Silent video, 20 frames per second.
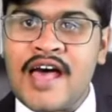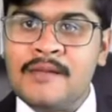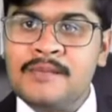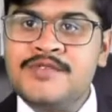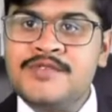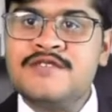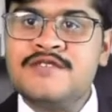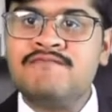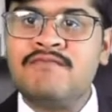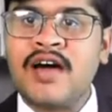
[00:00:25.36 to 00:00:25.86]

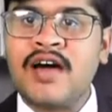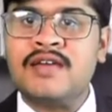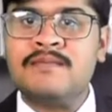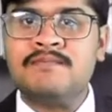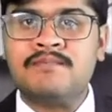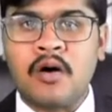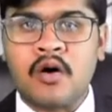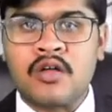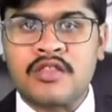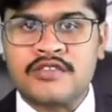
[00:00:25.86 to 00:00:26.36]
define
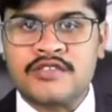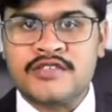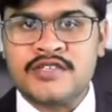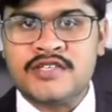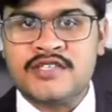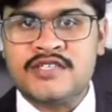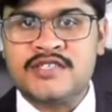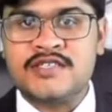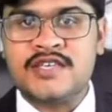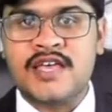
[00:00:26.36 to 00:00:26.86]

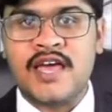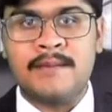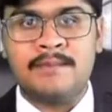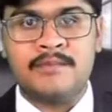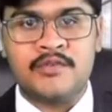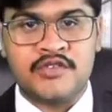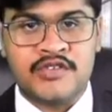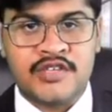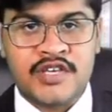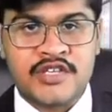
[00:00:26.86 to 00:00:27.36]
policies and
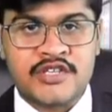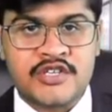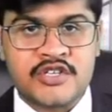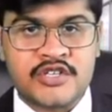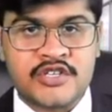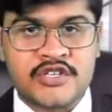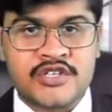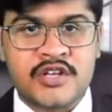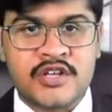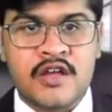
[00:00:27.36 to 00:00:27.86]

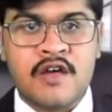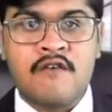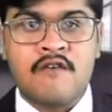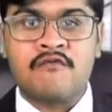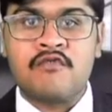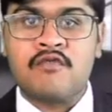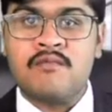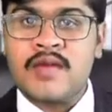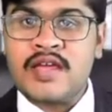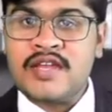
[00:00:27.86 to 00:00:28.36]
procedures for
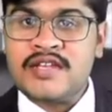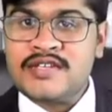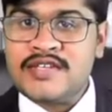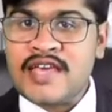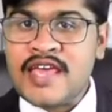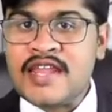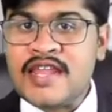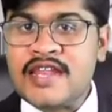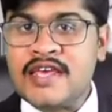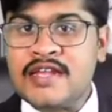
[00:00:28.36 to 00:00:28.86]

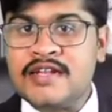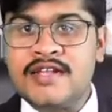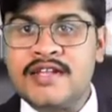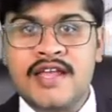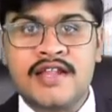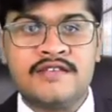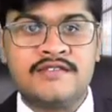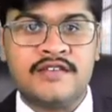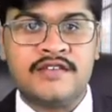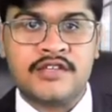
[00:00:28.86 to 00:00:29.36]
maintaining data
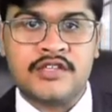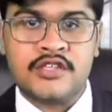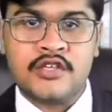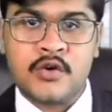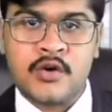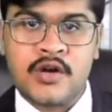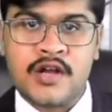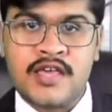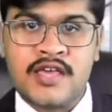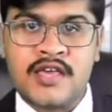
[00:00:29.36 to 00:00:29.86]

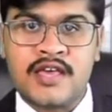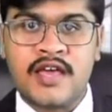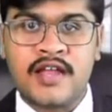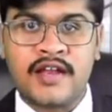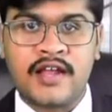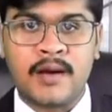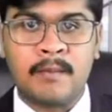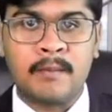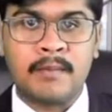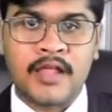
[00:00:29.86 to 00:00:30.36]
security and
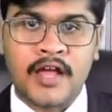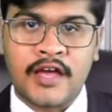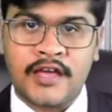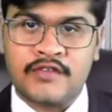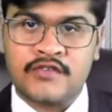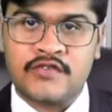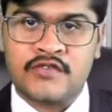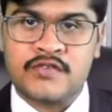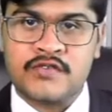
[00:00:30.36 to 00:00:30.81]
compliance.